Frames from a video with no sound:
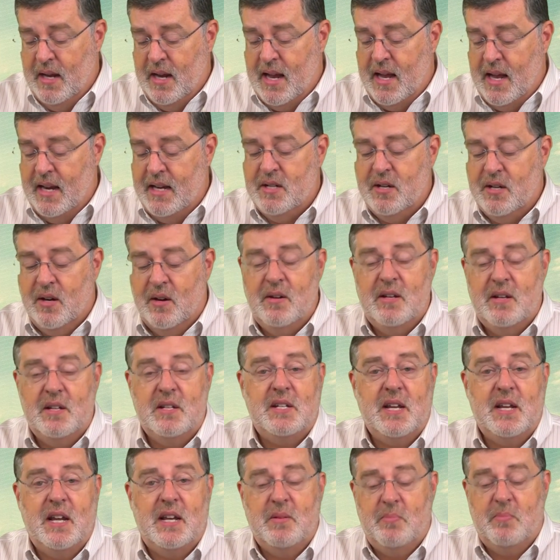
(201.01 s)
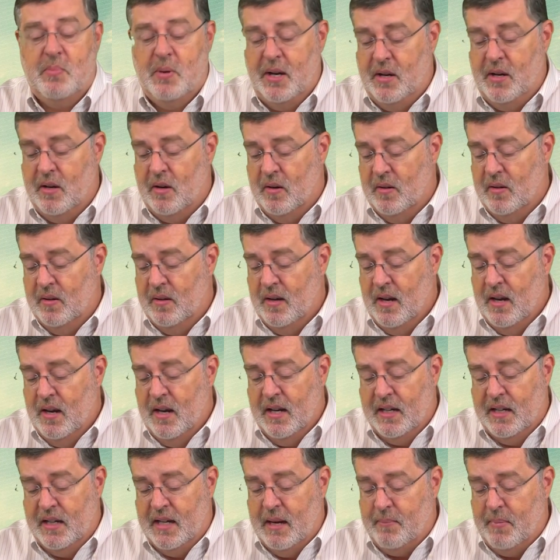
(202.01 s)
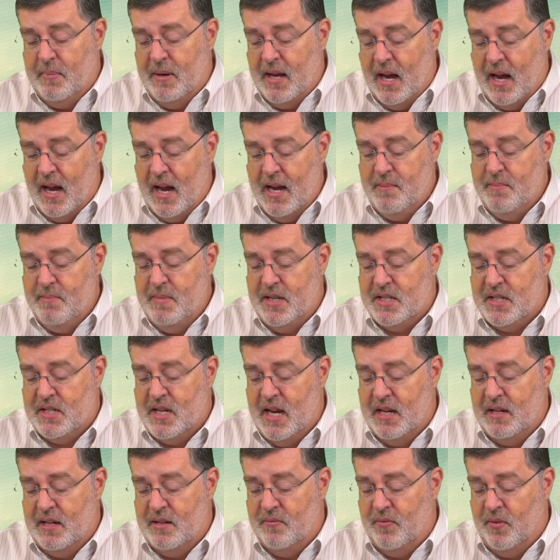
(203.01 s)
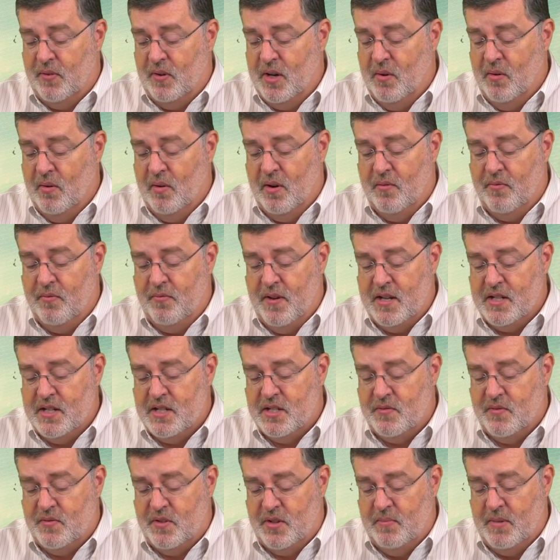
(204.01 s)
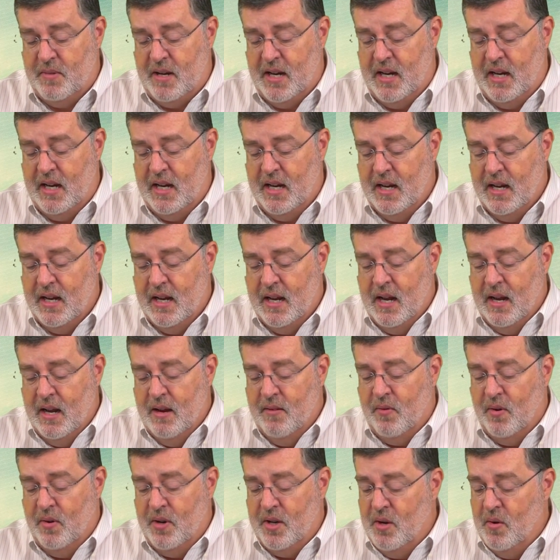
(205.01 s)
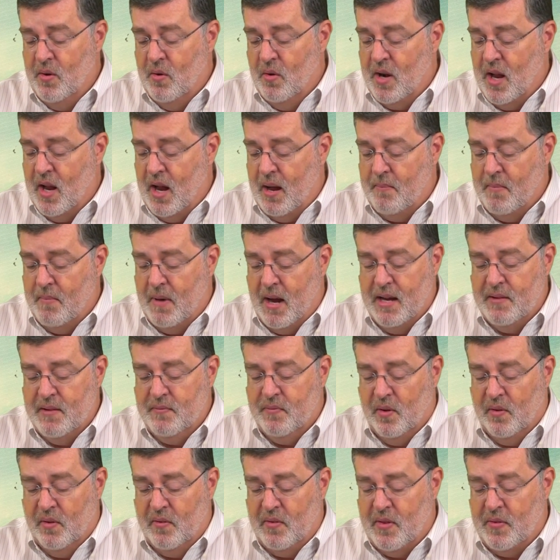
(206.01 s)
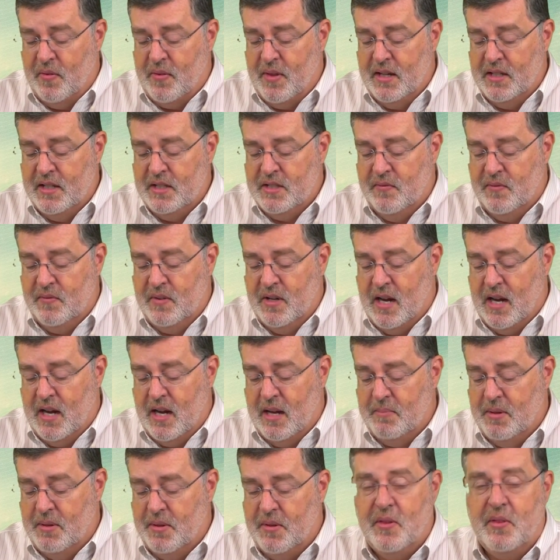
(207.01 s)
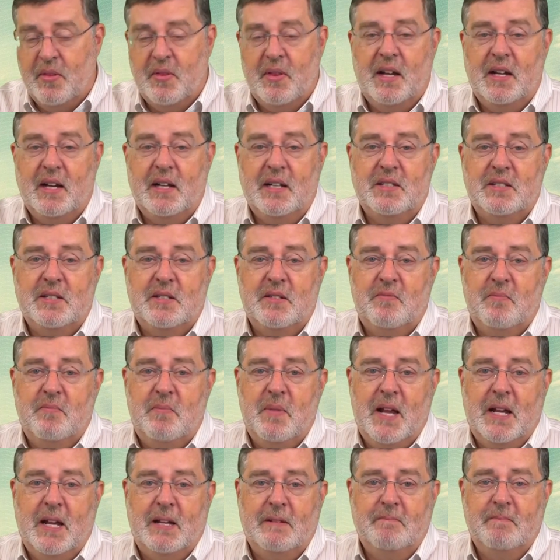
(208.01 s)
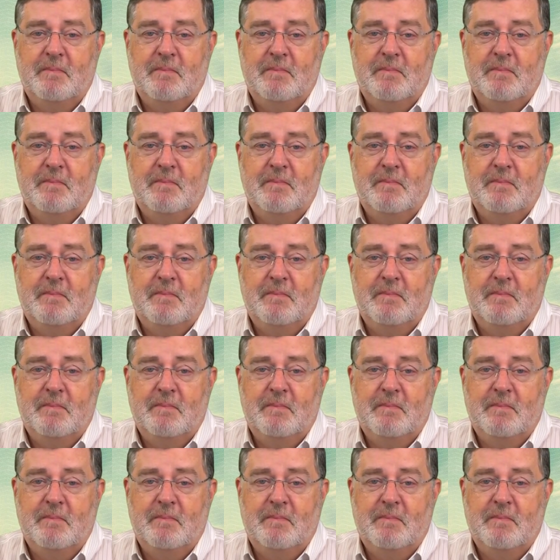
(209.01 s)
And he turned and said to Peter, get behind me, Satan, for you are an offense to me, for you are not mindful of the things of God, but the things of men.